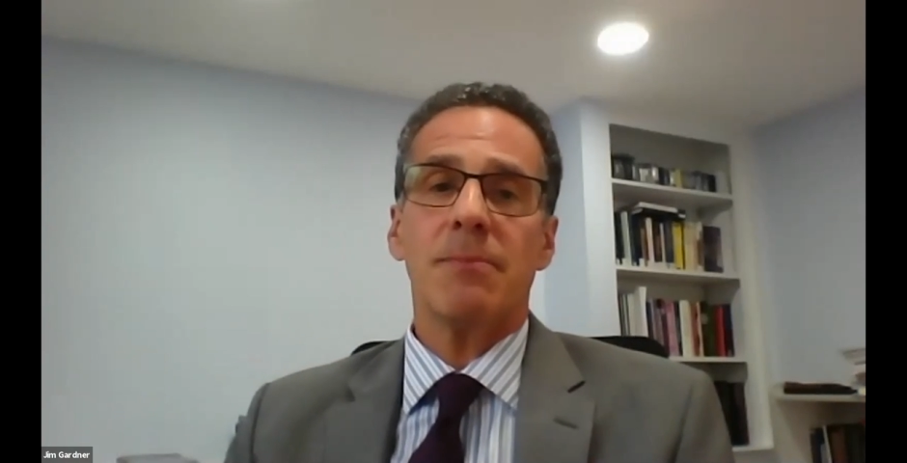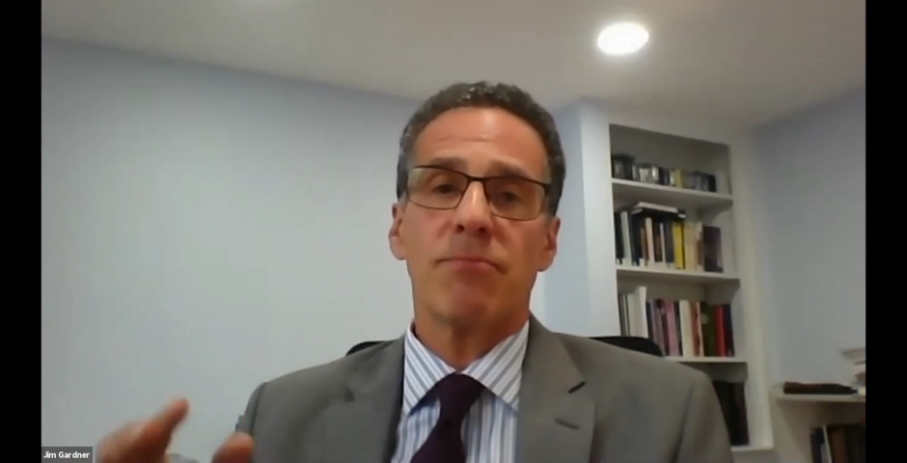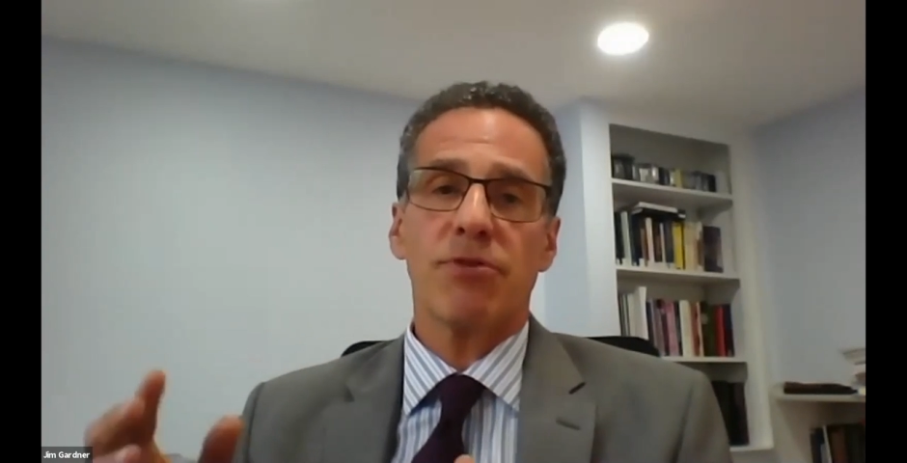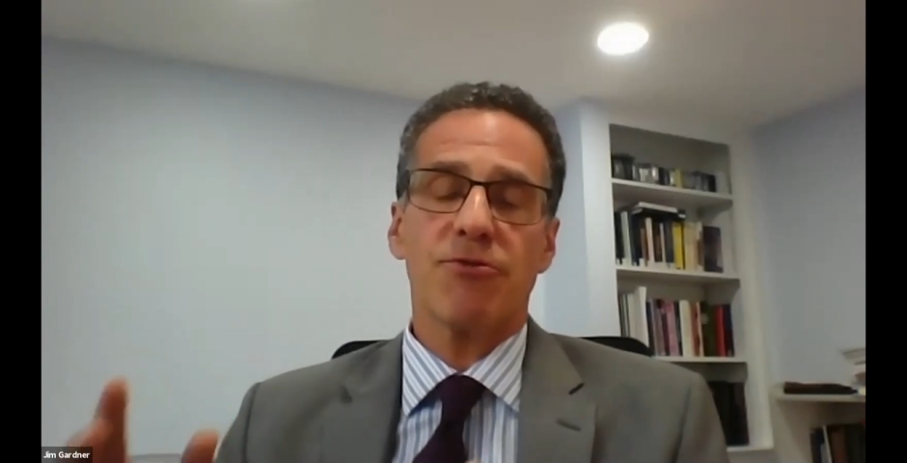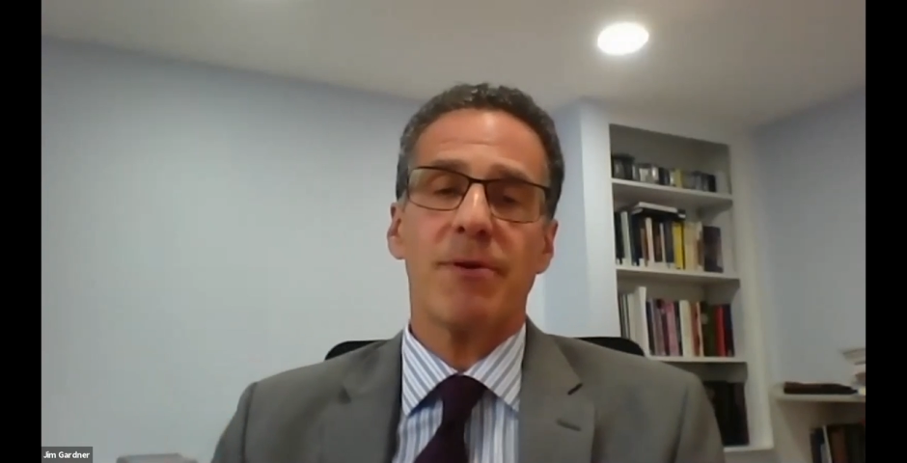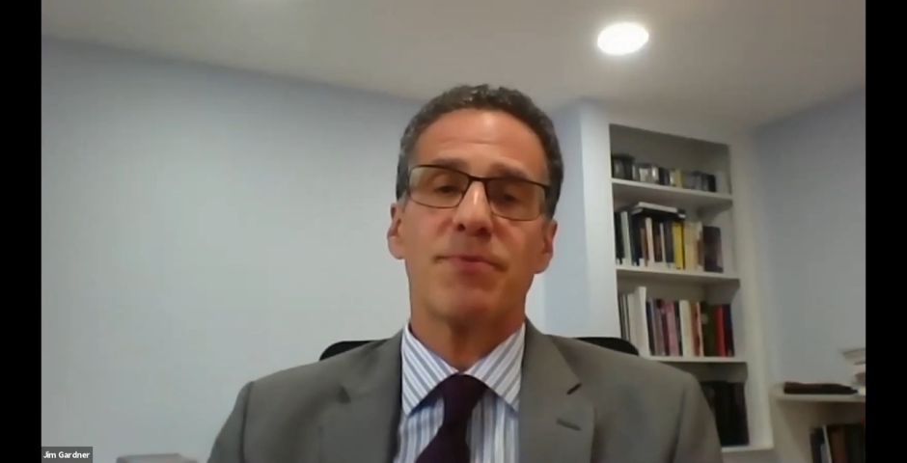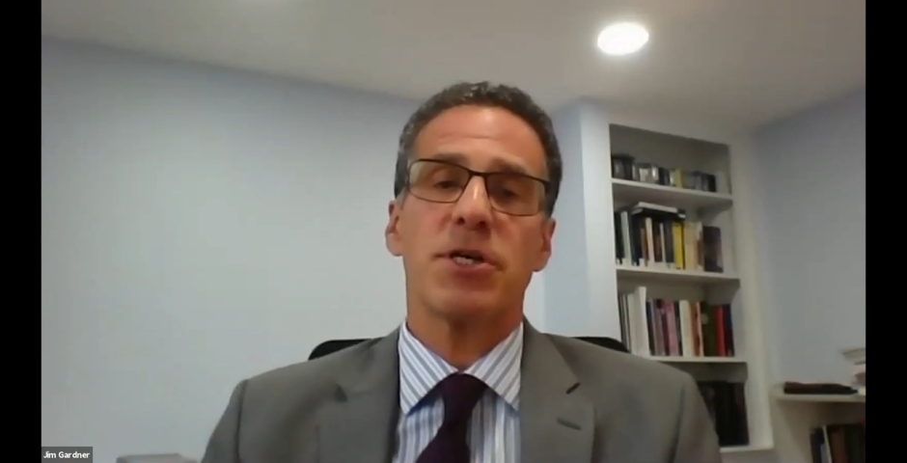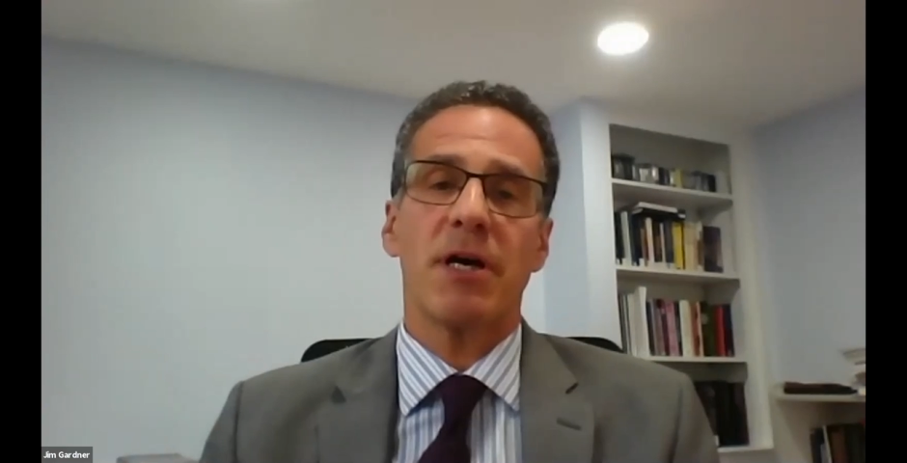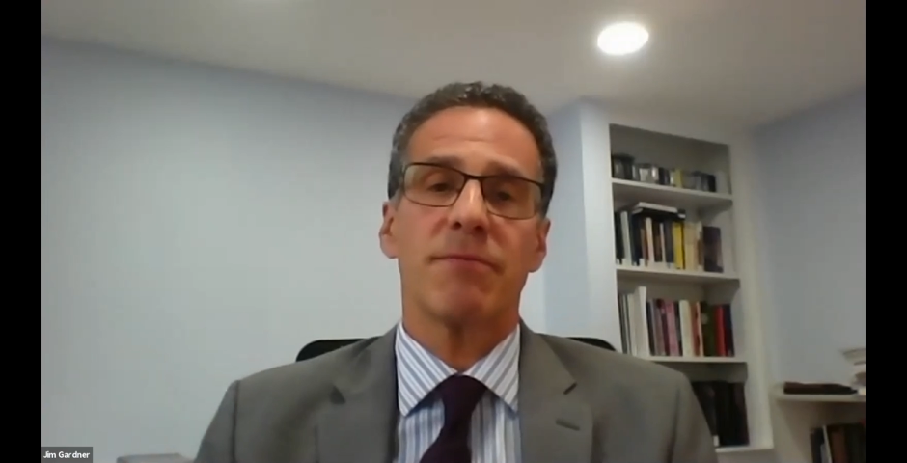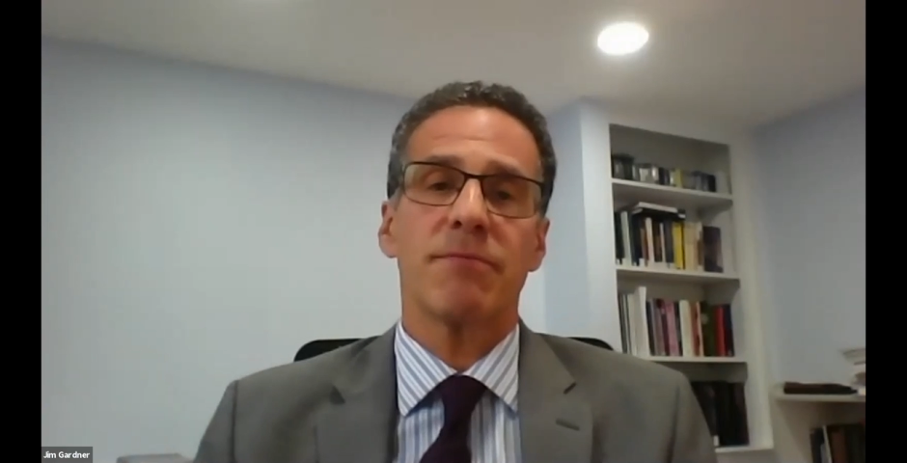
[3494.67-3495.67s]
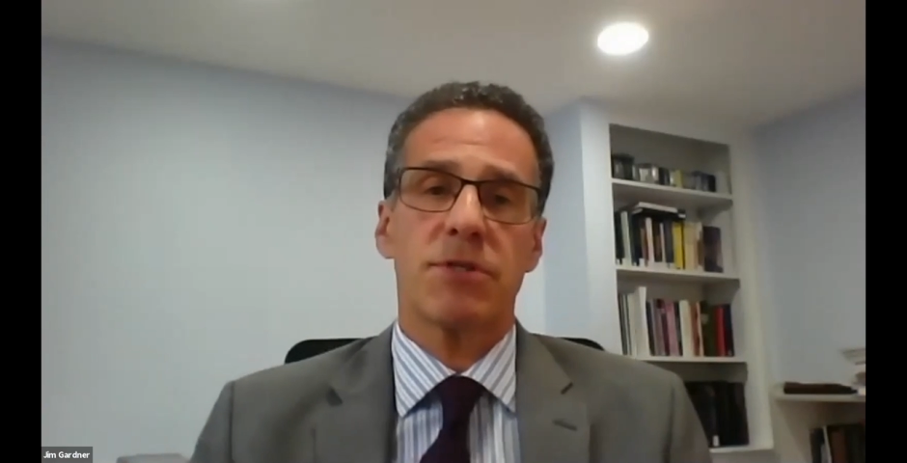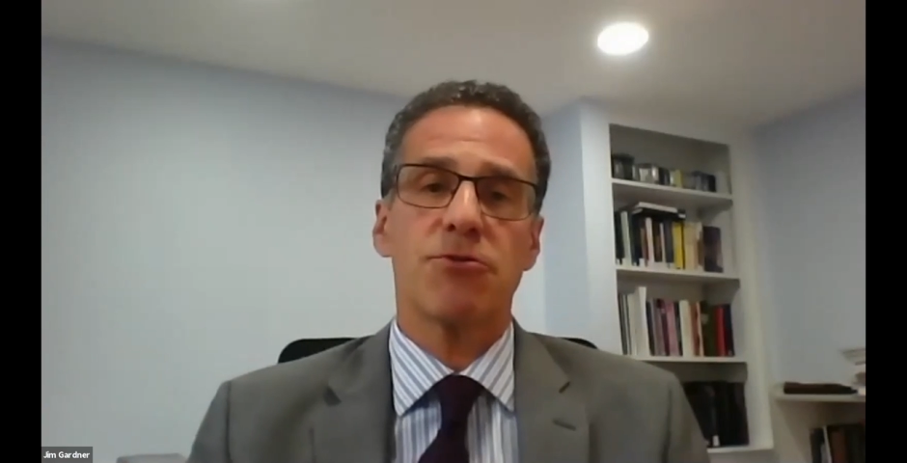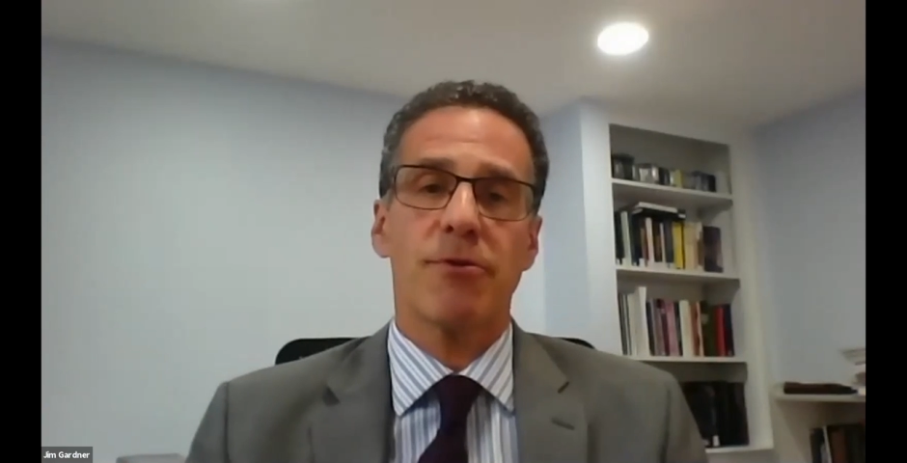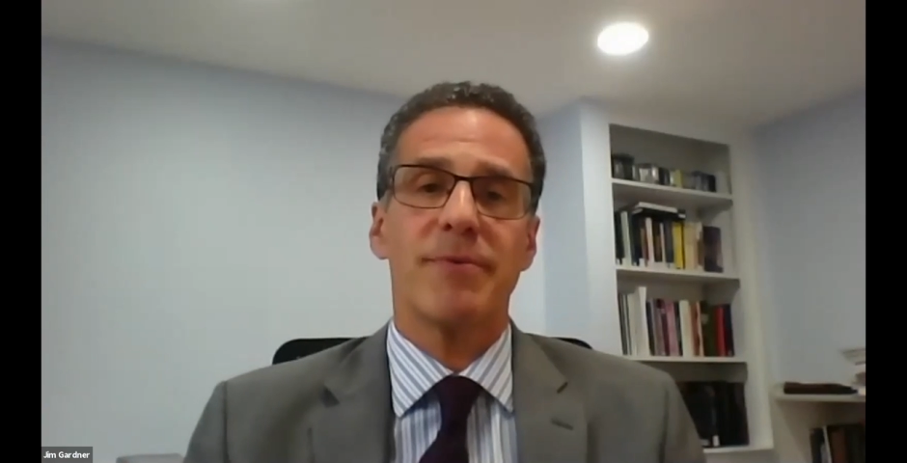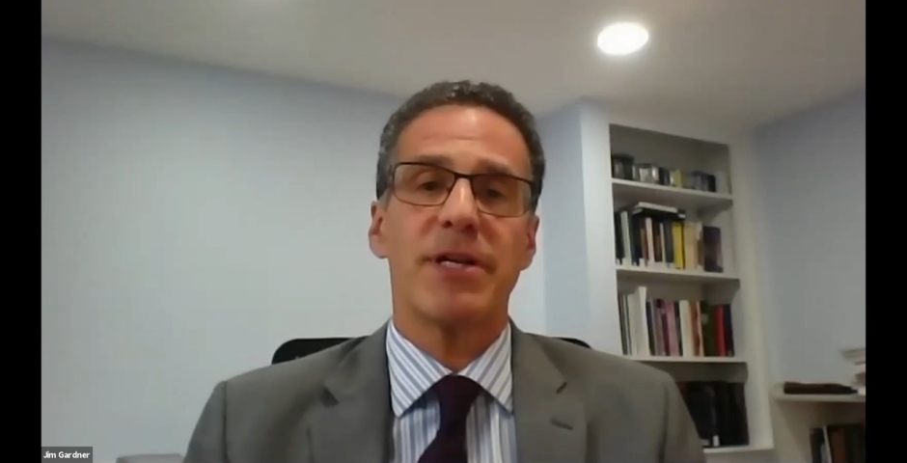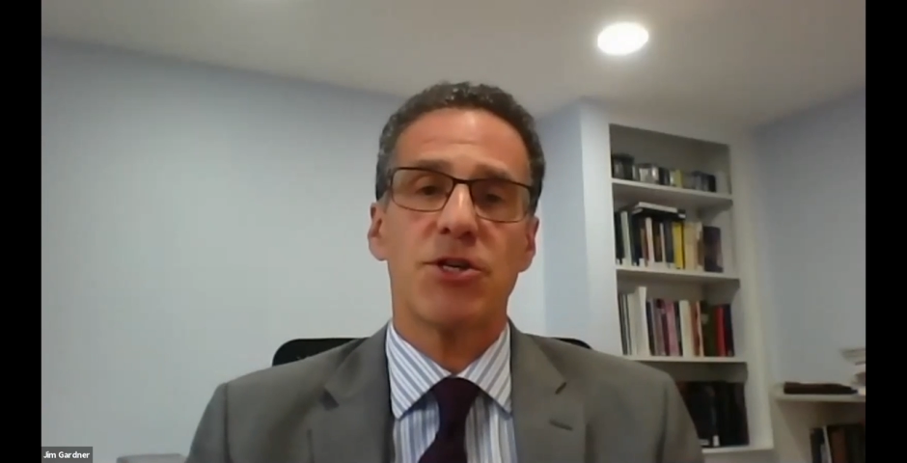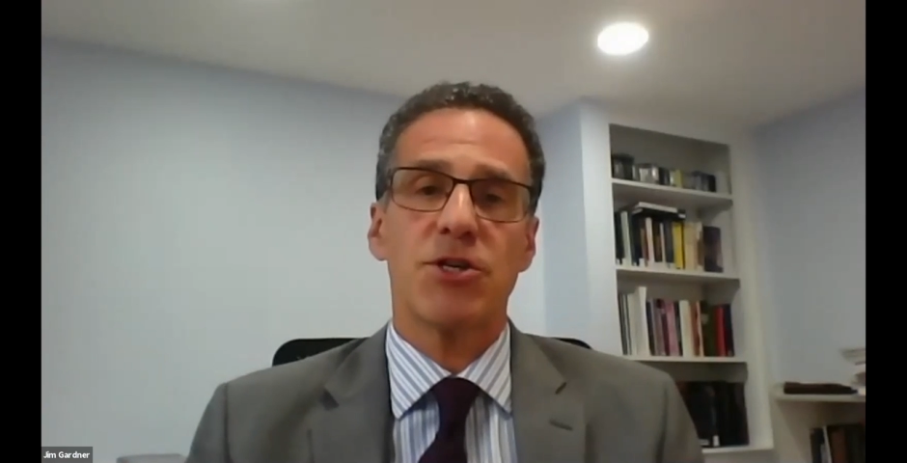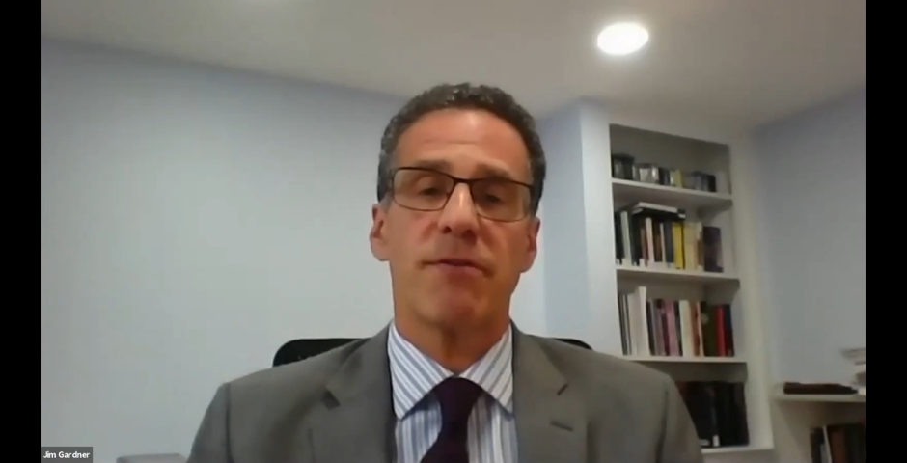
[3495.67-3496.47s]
prescription on discrimination